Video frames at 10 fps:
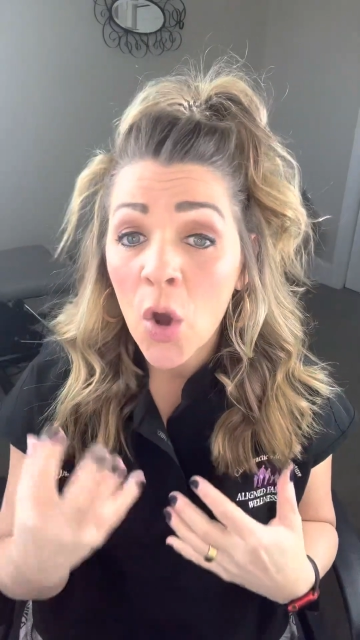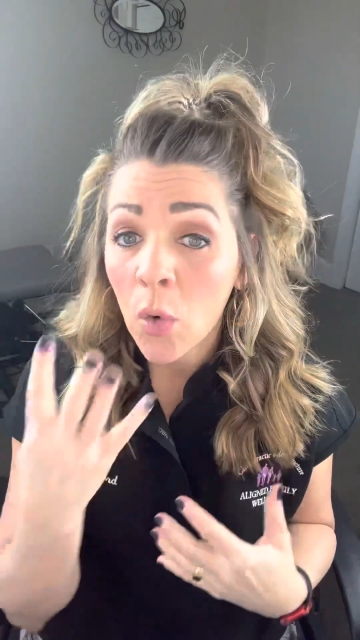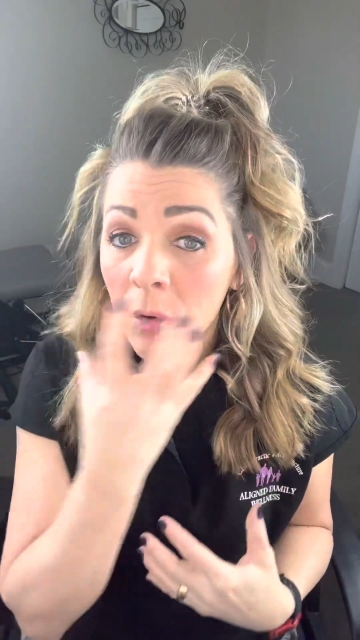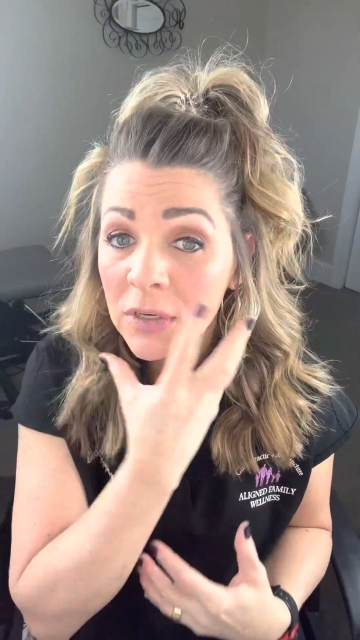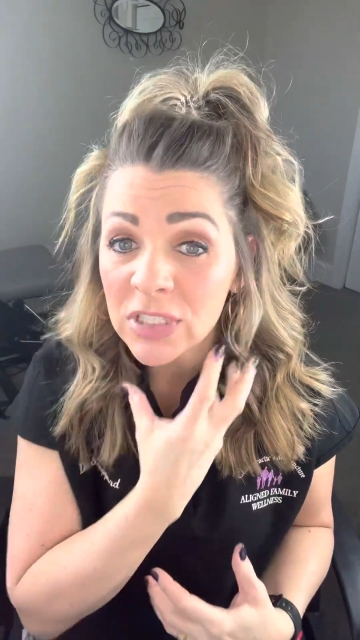
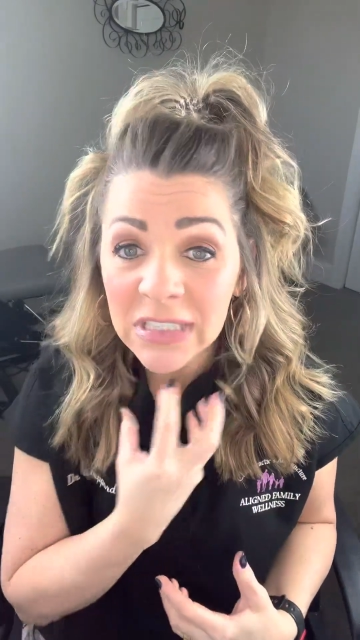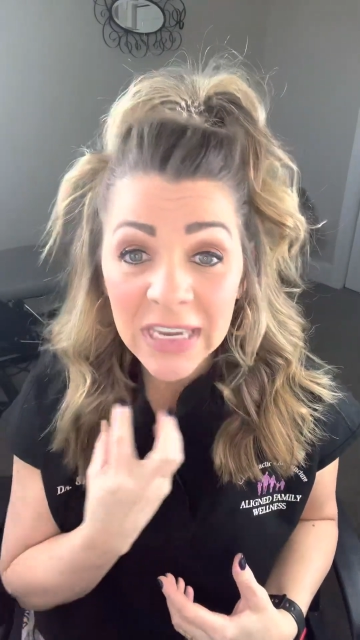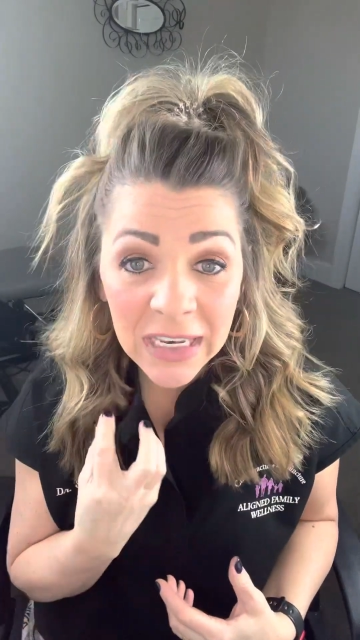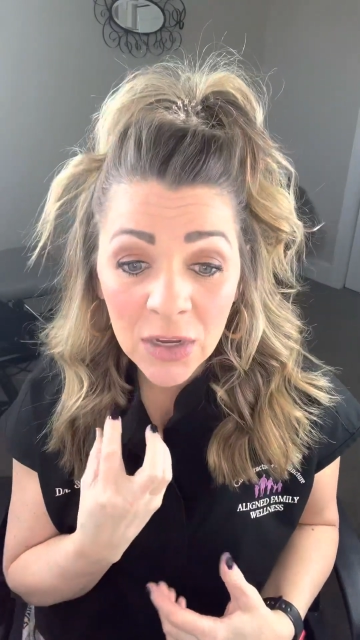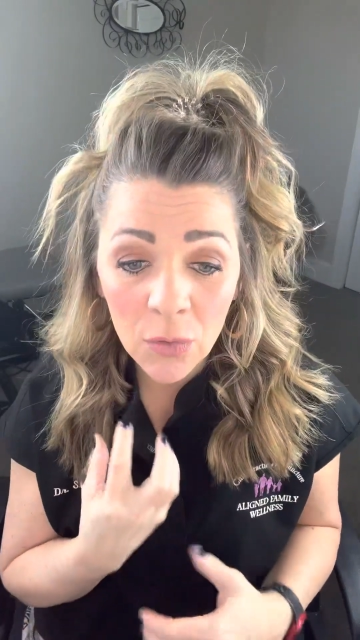or just
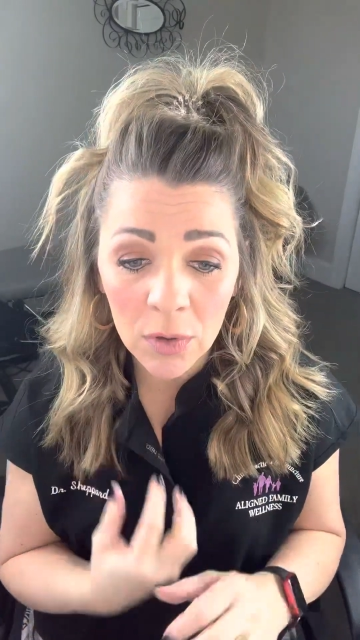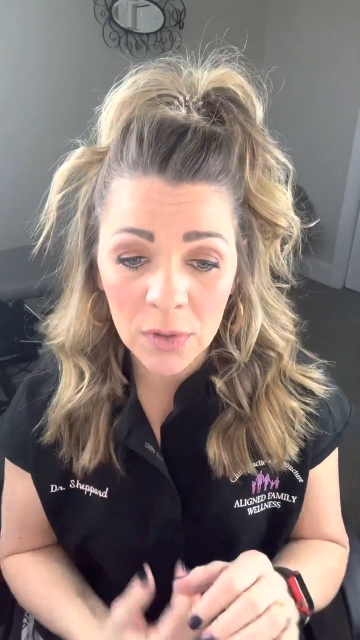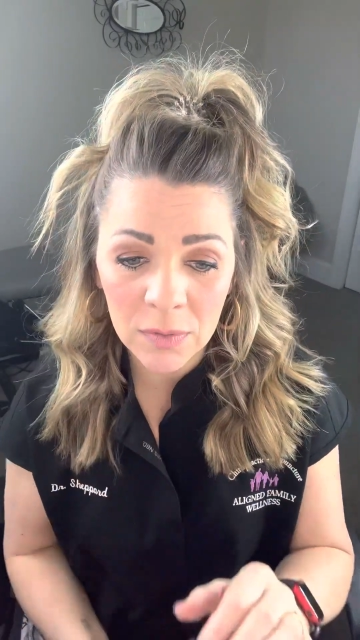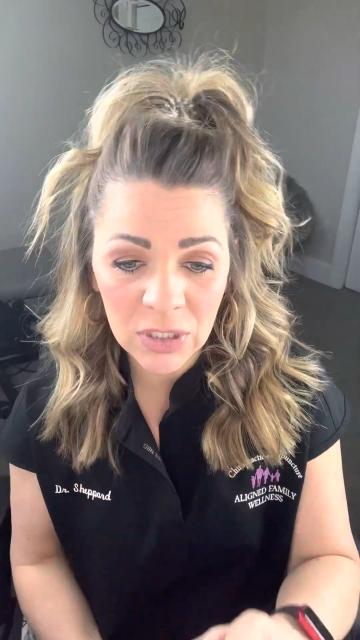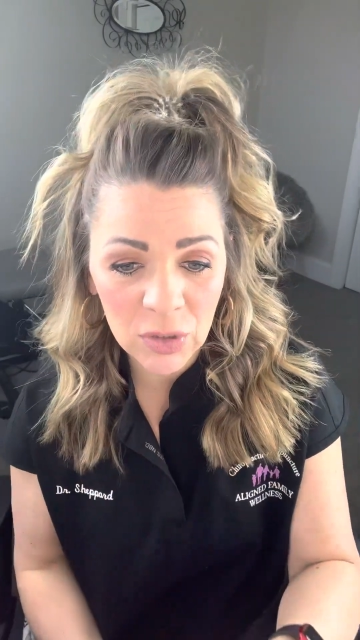any
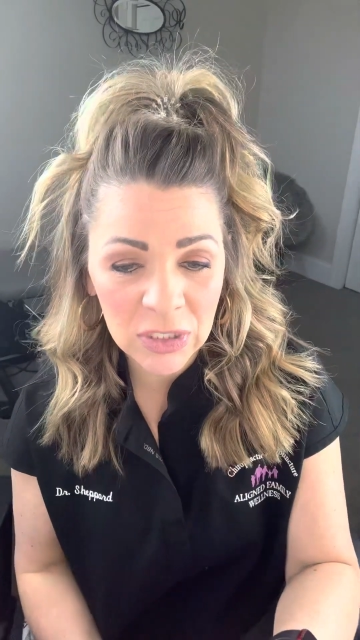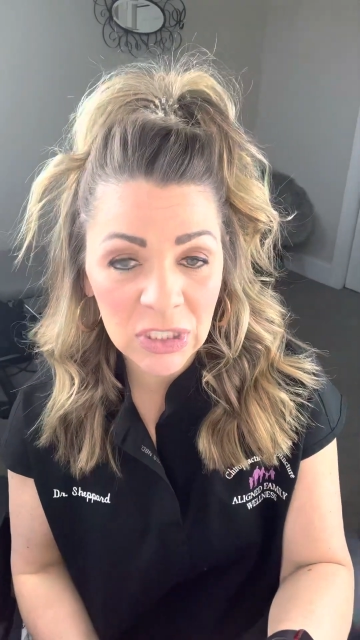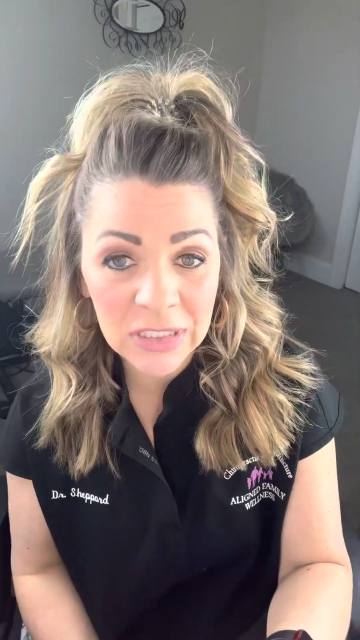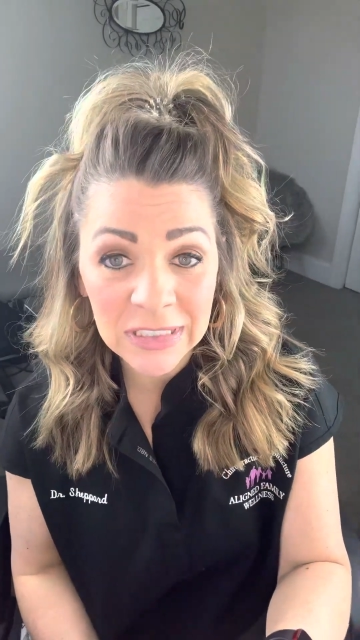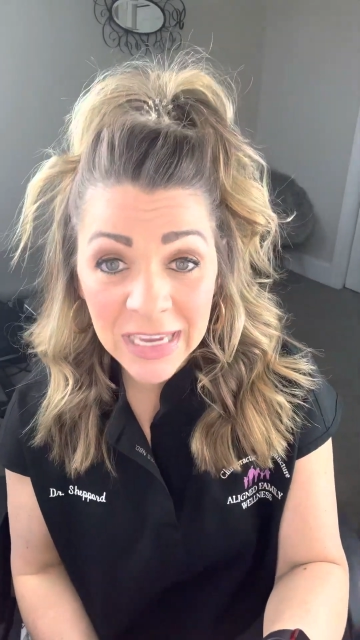oral
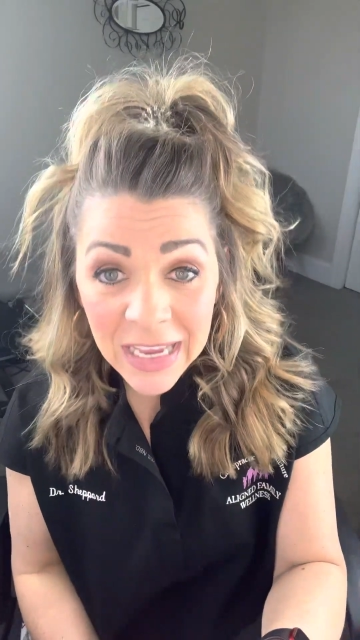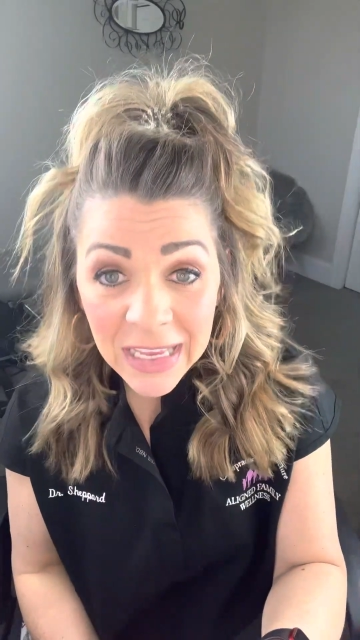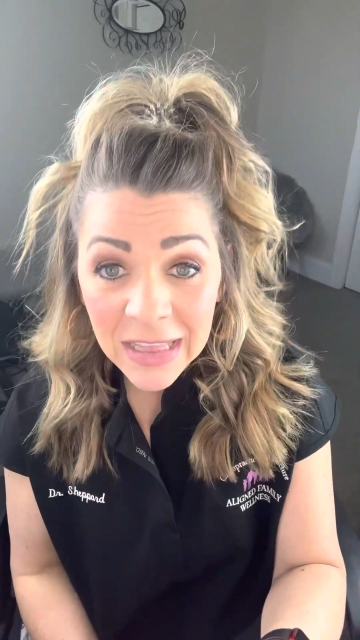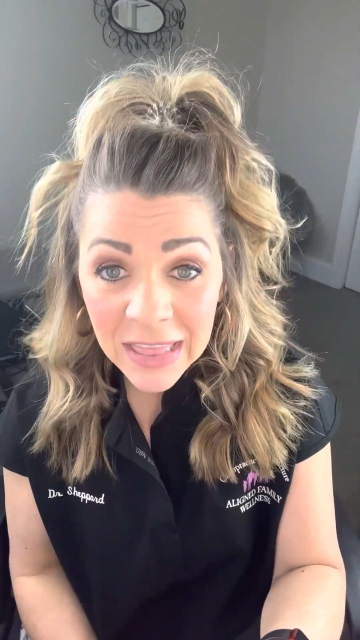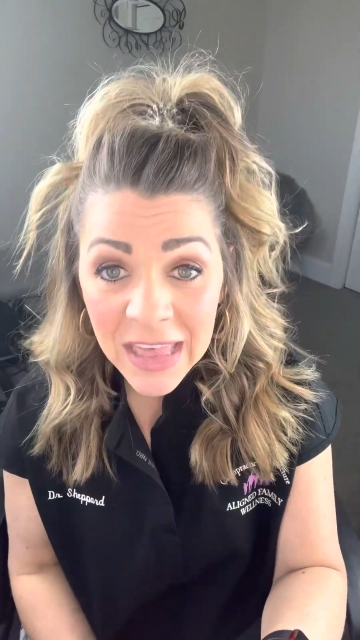restrictions
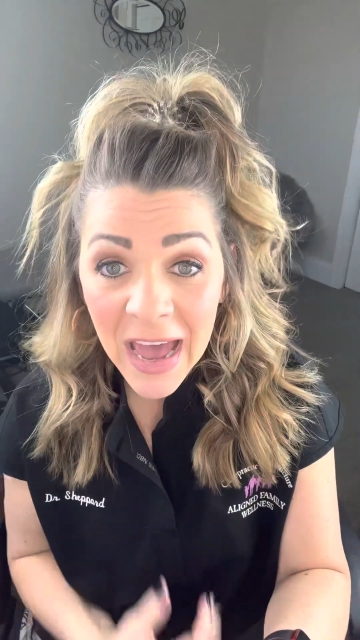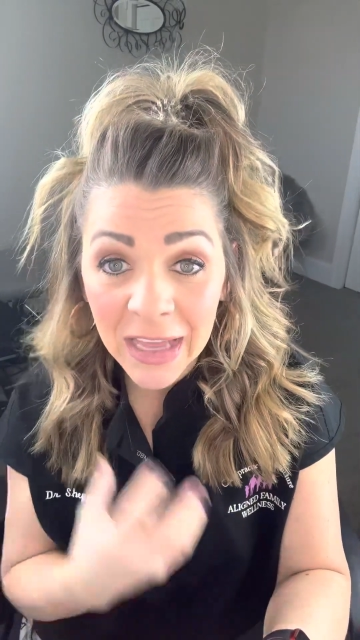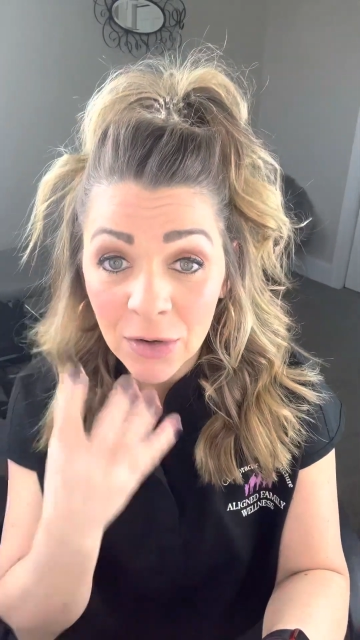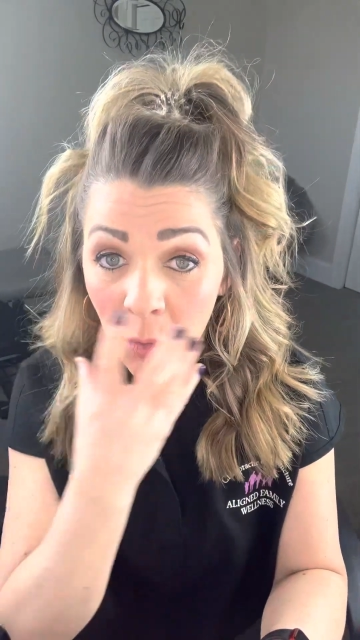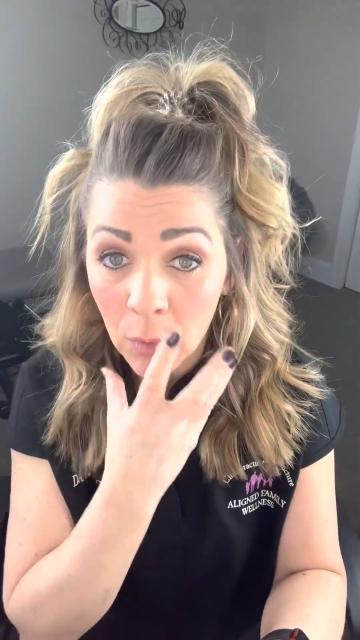in
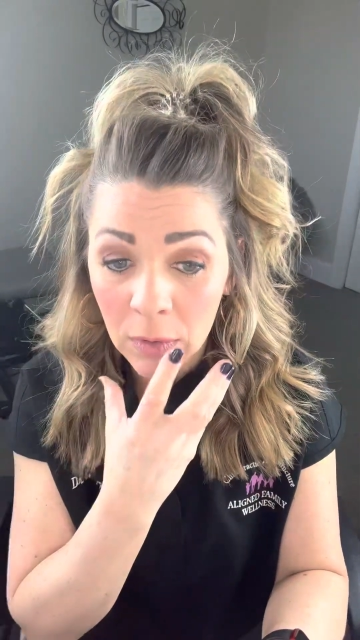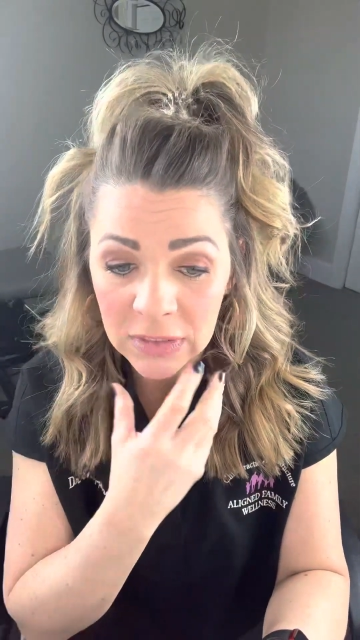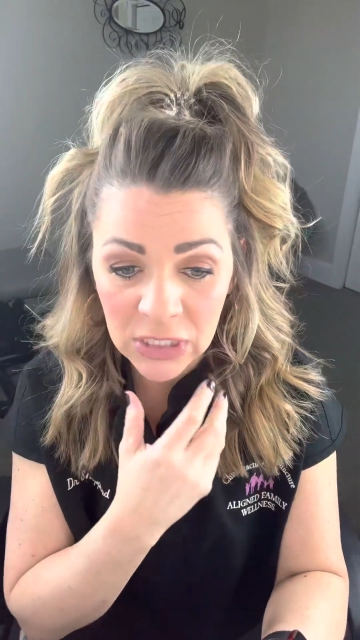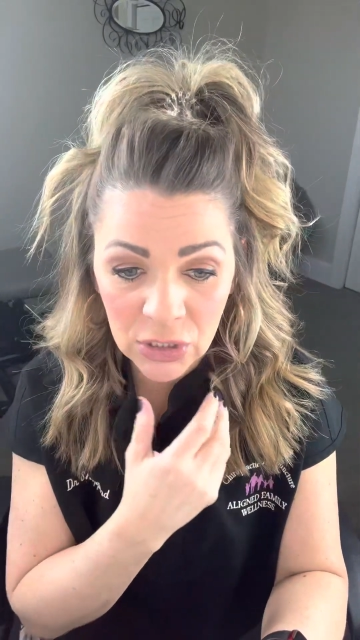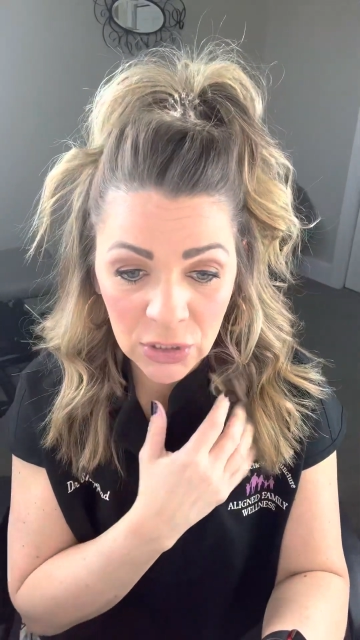that oral
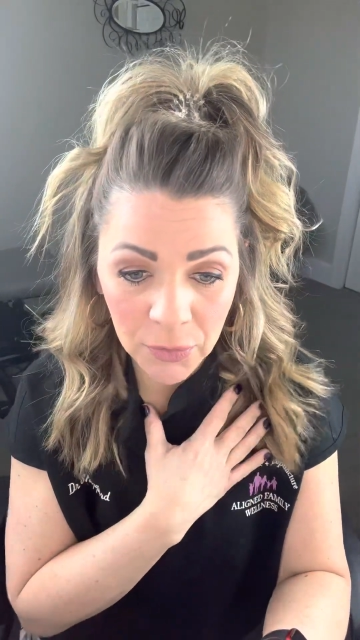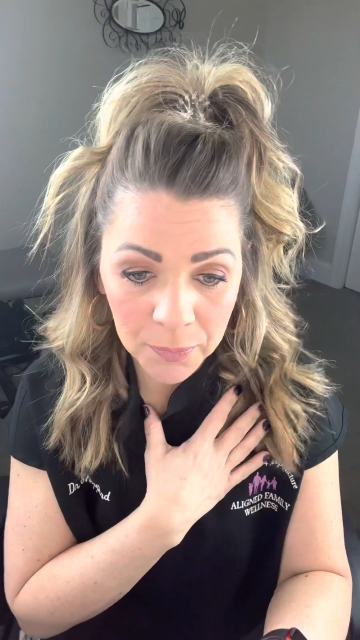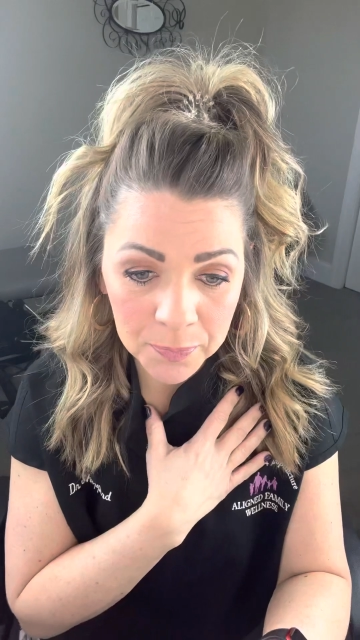tissue.